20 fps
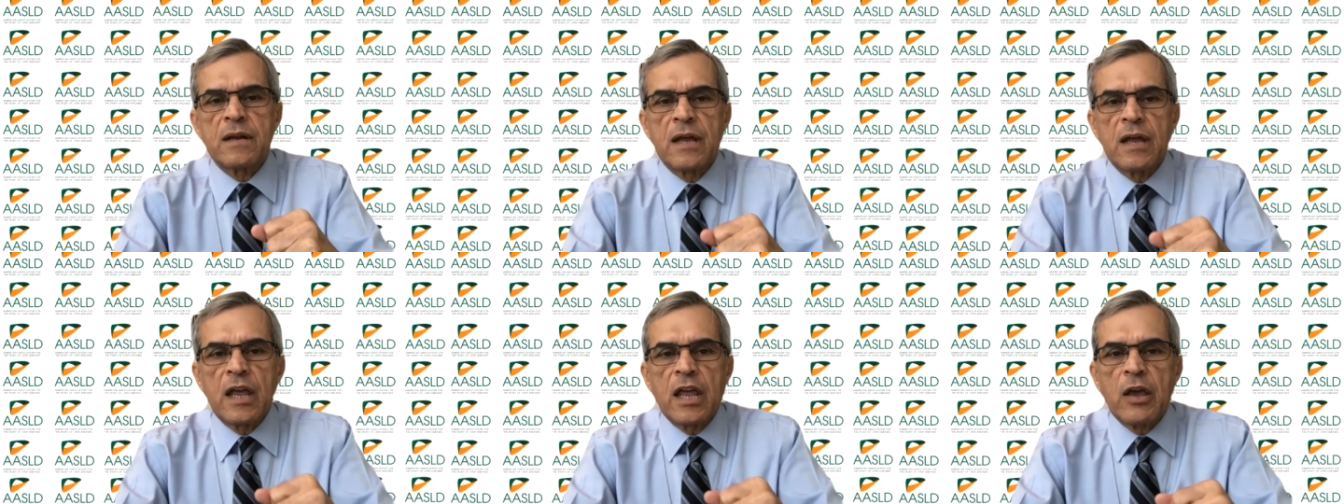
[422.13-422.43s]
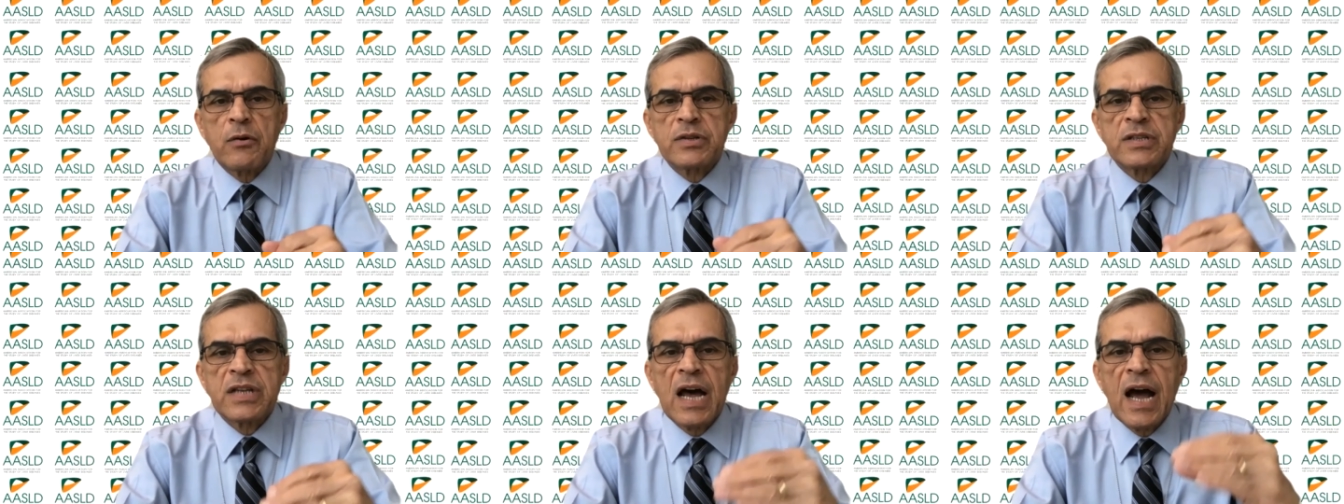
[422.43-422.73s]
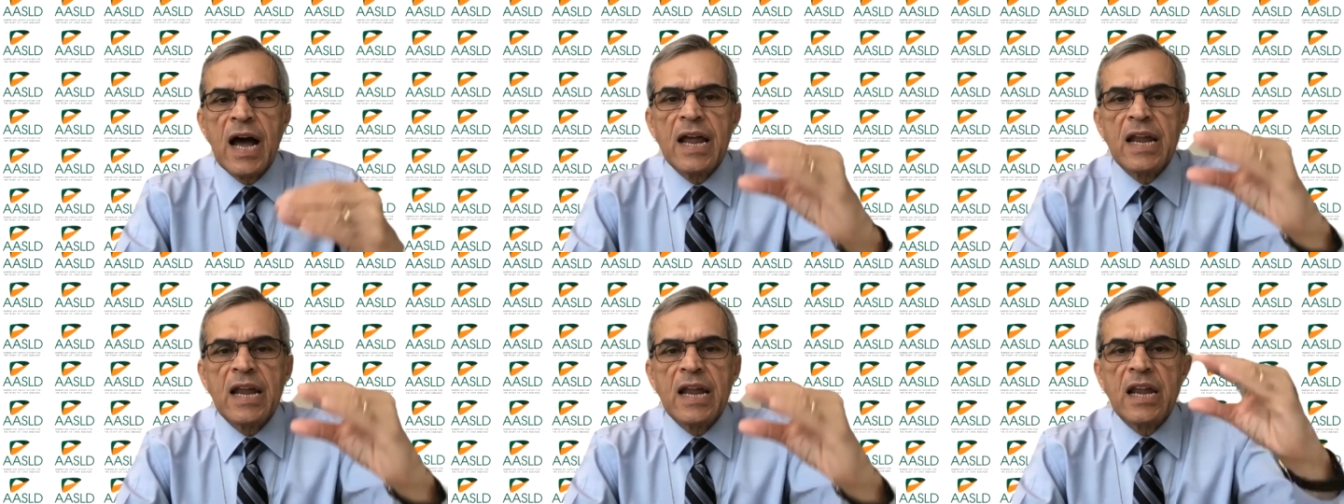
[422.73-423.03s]
there was
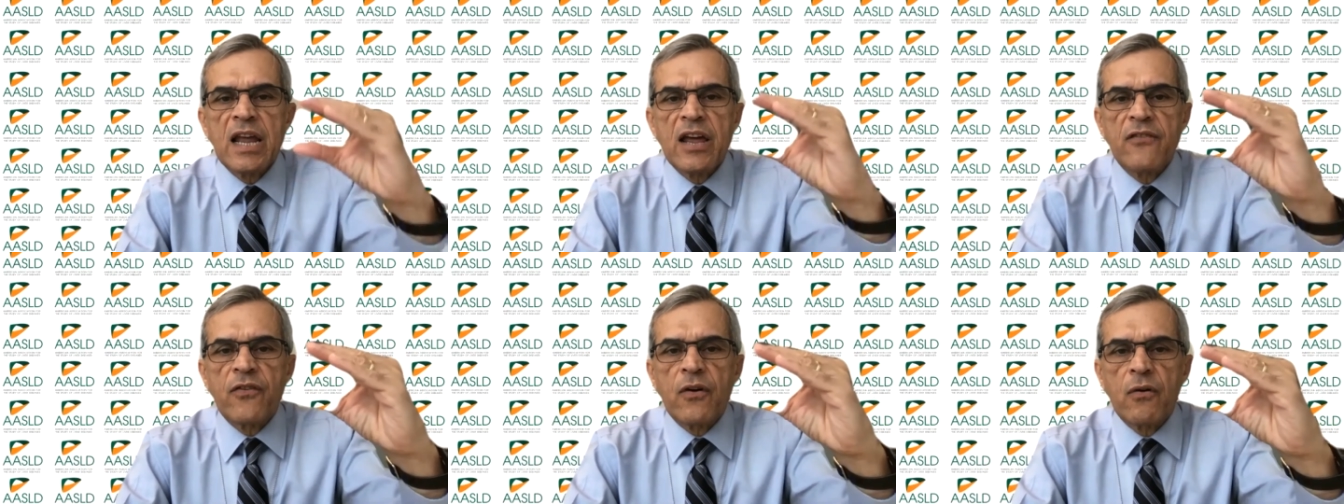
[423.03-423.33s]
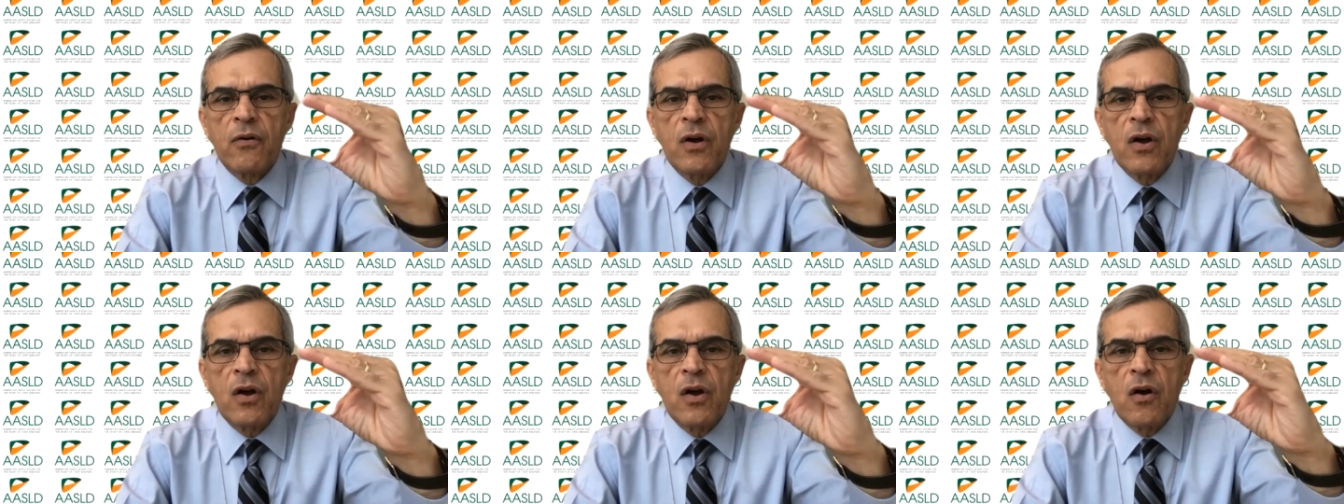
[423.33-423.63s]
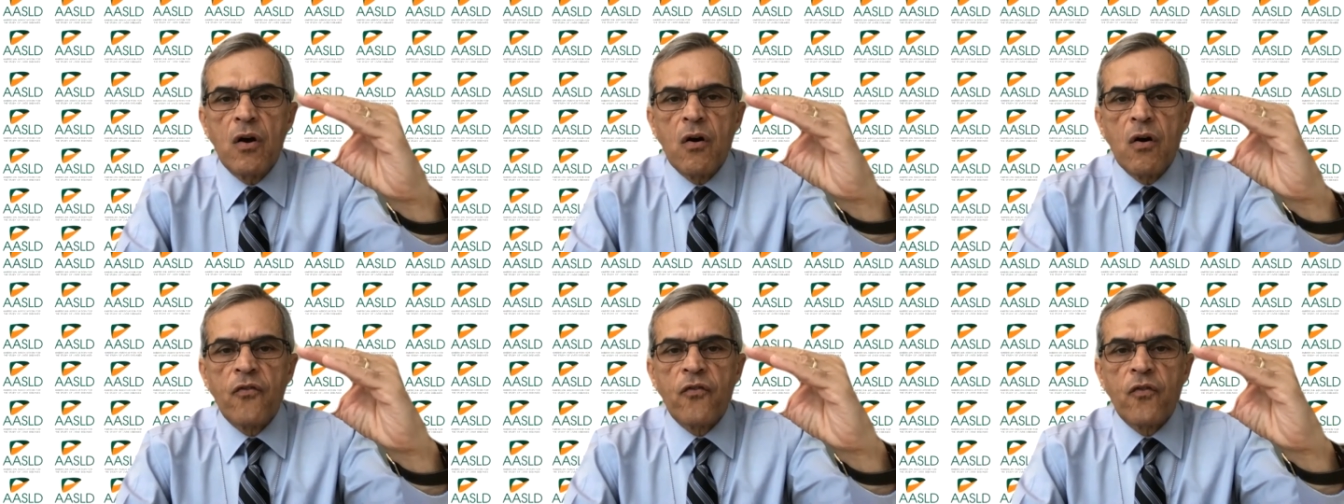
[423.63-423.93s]
high level
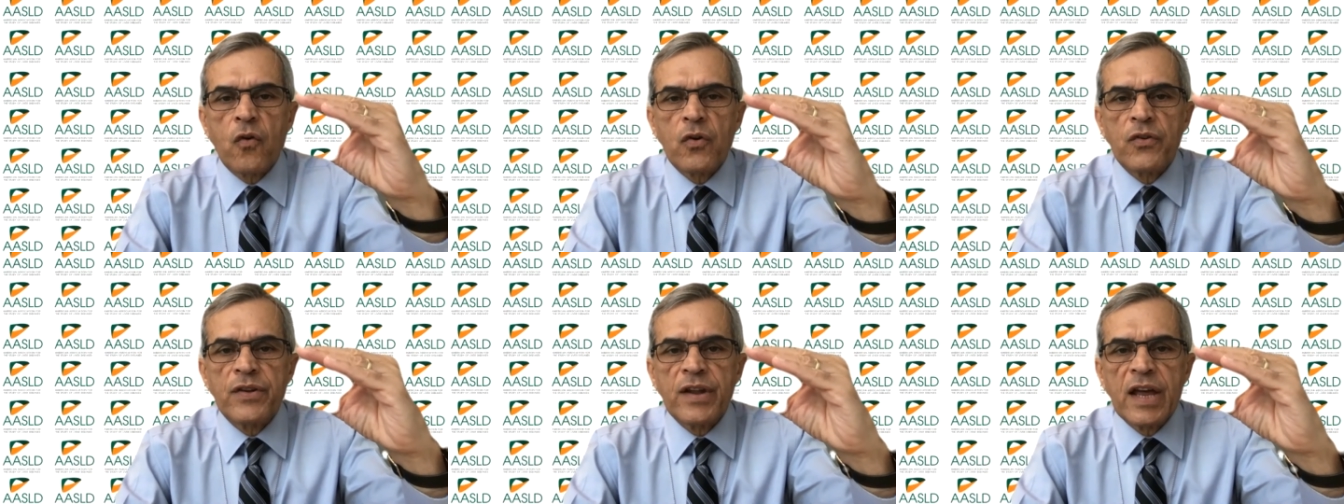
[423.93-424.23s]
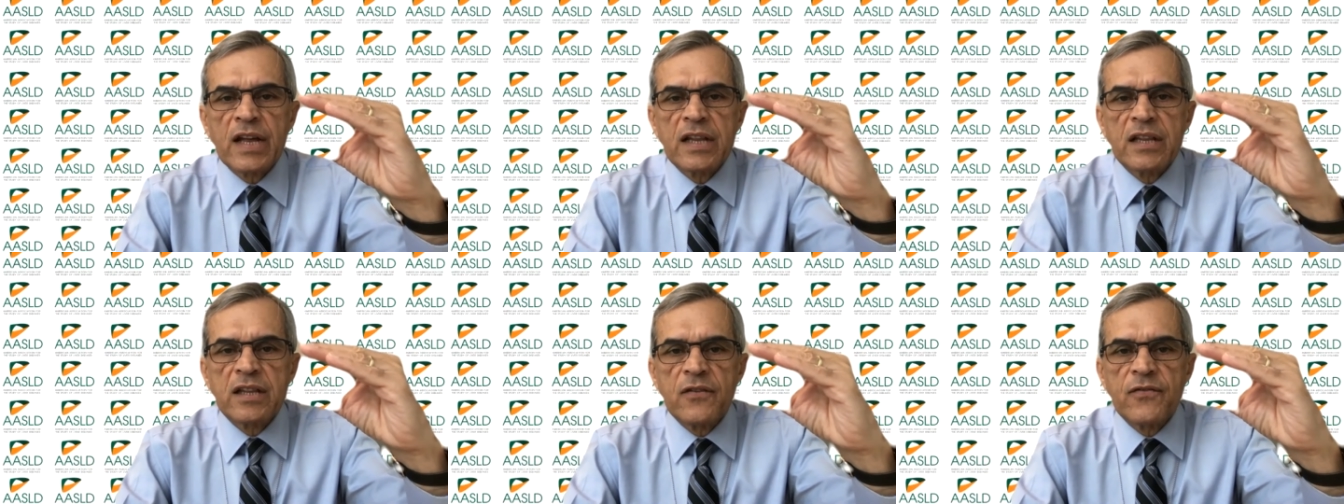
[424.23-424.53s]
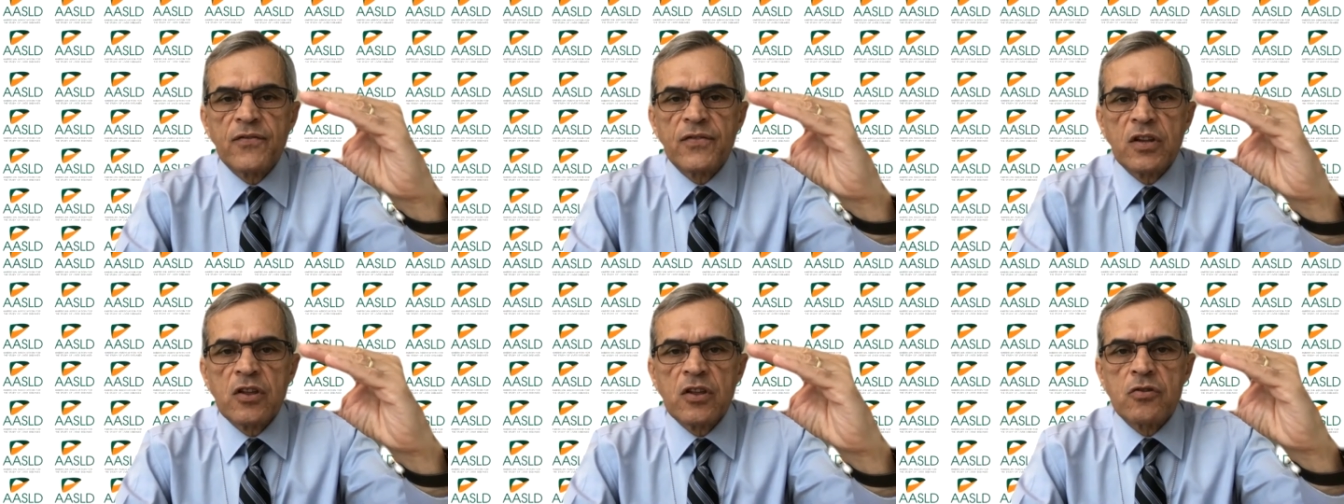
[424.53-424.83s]
of connective
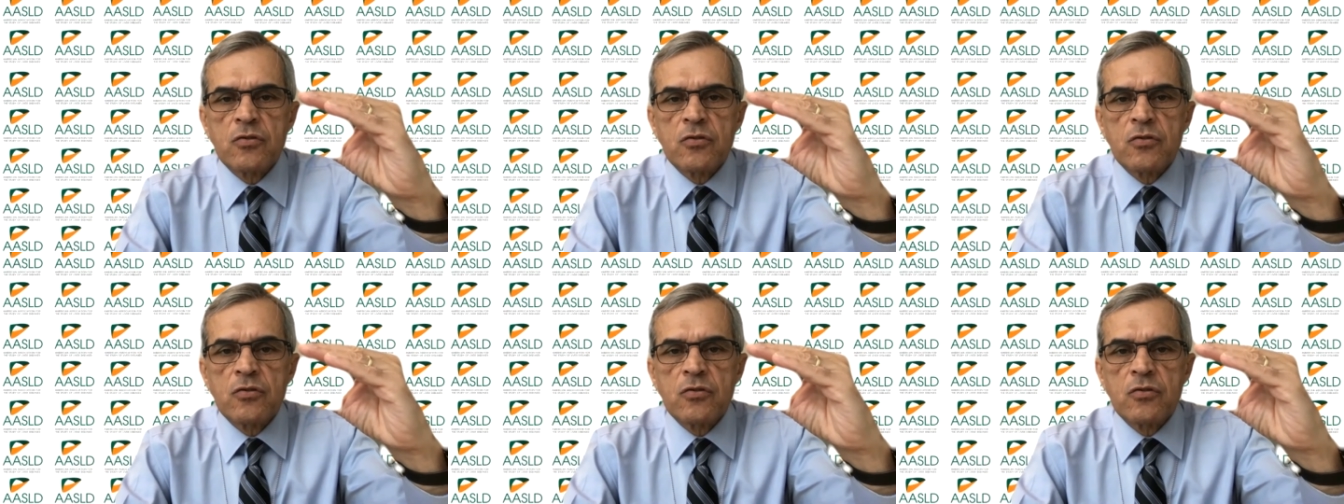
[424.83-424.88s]
tissue